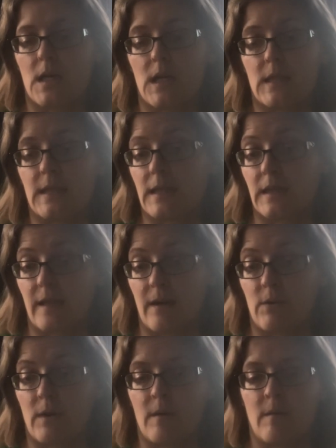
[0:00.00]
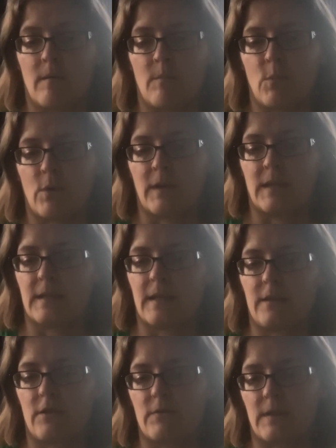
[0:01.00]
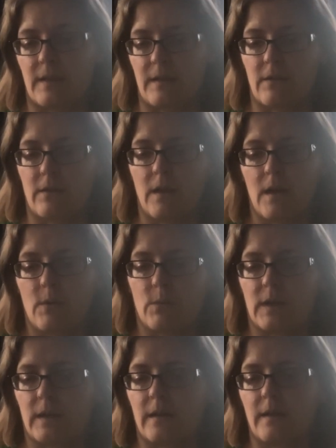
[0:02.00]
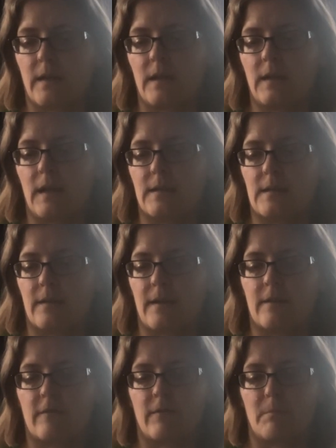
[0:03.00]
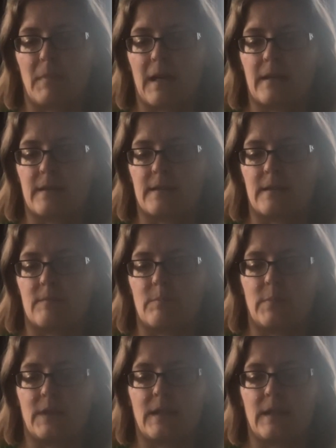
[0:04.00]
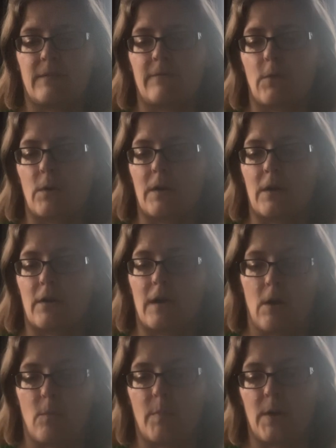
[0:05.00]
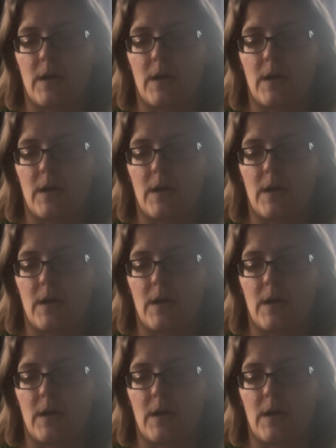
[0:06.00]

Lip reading: Until now, more than 10 years later, when Lillian gets a letter from Madison pleading for her help.